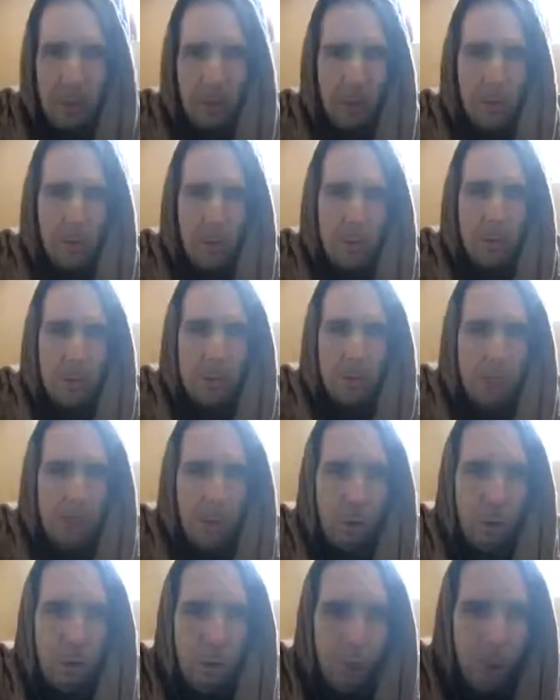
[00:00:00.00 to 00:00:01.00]
but they do
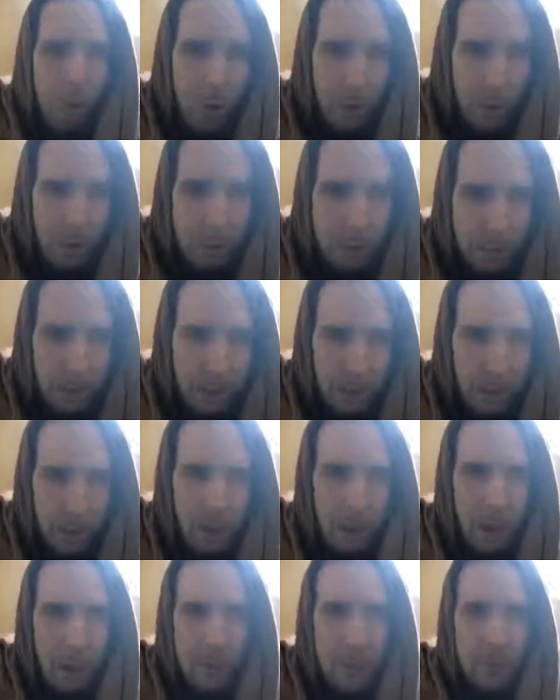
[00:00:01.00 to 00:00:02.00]
not know that
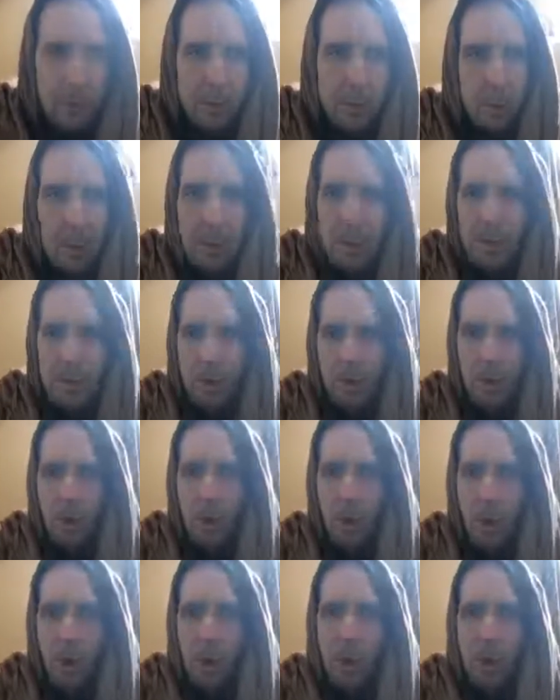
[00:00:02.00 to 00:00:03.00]
without the sanction
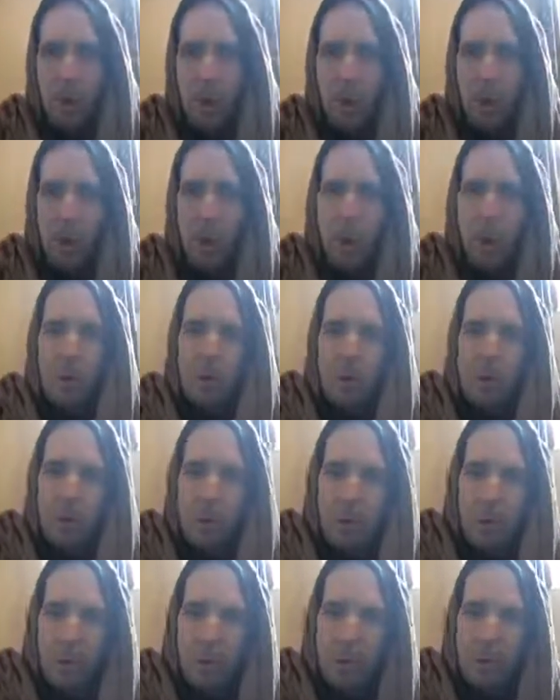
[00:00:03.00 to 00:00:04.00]
of the Lord,
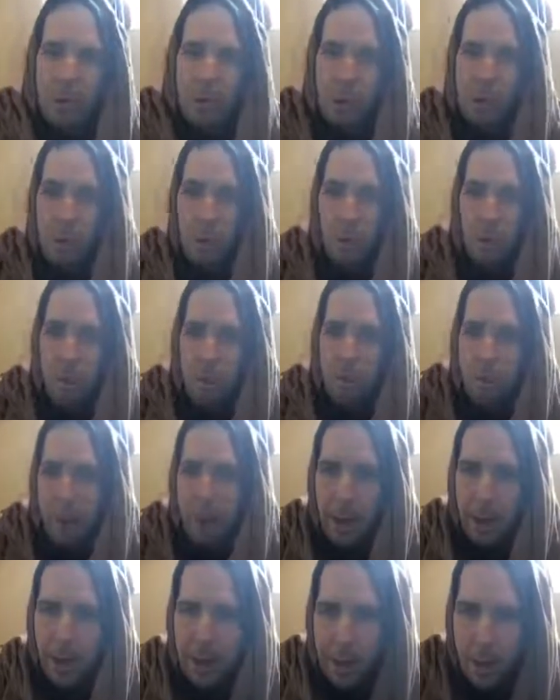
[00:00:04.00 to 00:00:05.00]
no
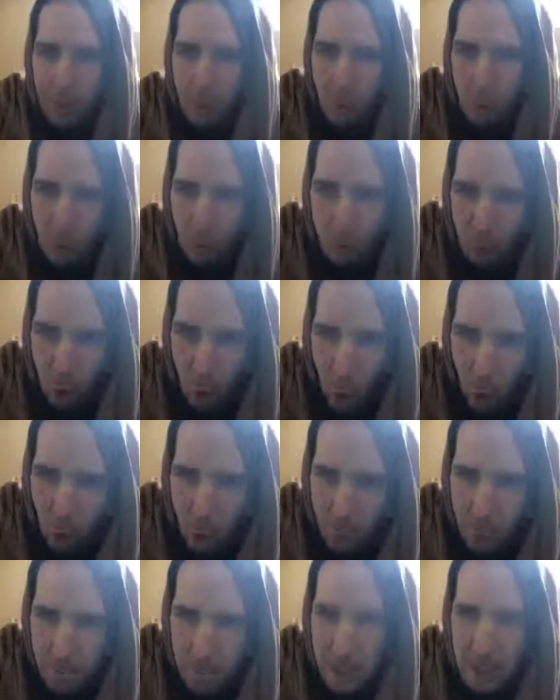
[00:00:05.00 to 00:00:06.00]
plan or no
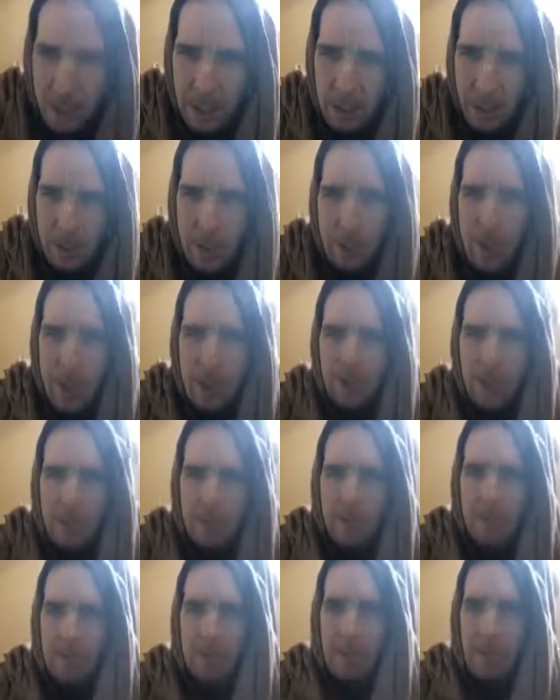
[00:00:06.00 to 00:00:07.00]
remedial measure
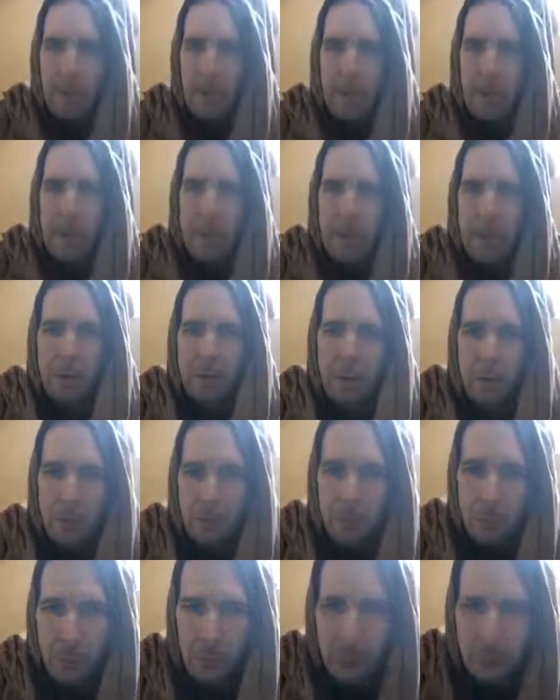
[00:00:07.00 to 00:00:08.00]
can actually
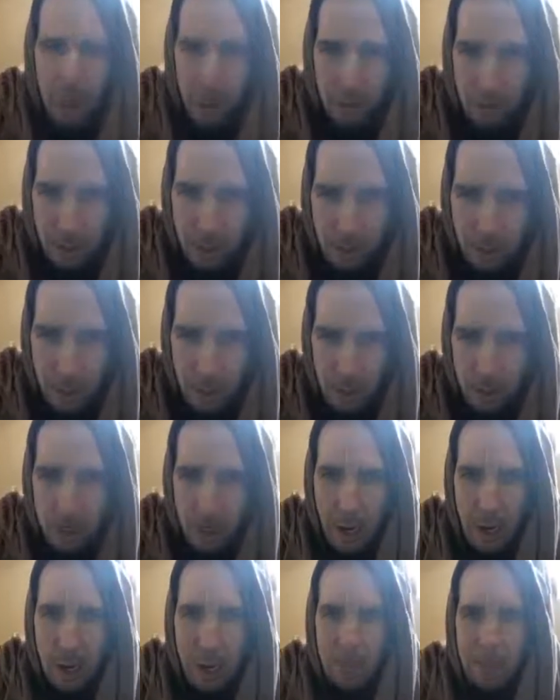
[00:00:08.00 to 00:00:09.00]
bring out the
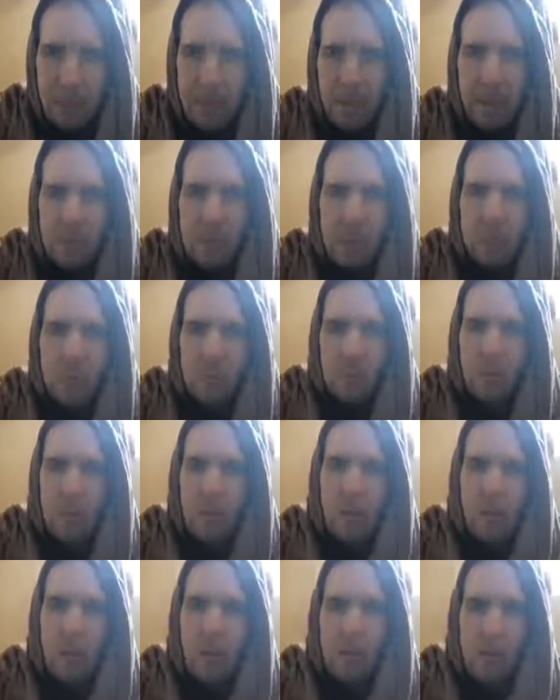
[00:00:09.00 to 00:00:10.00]
desired peace and
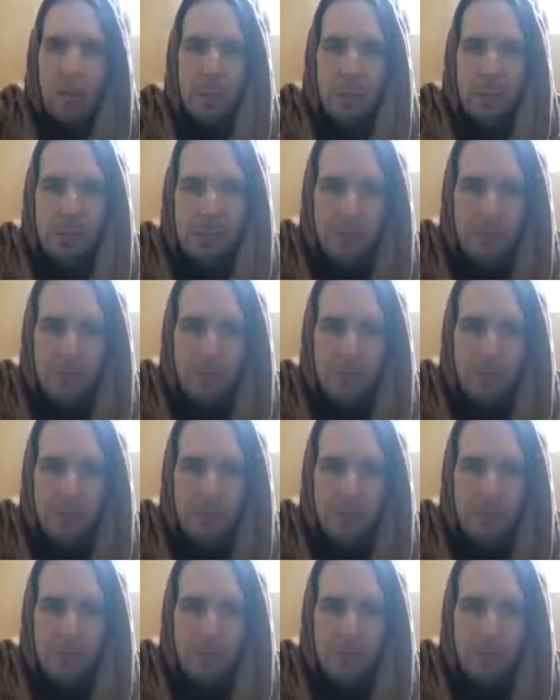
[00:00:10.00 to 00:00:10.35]
tranquility.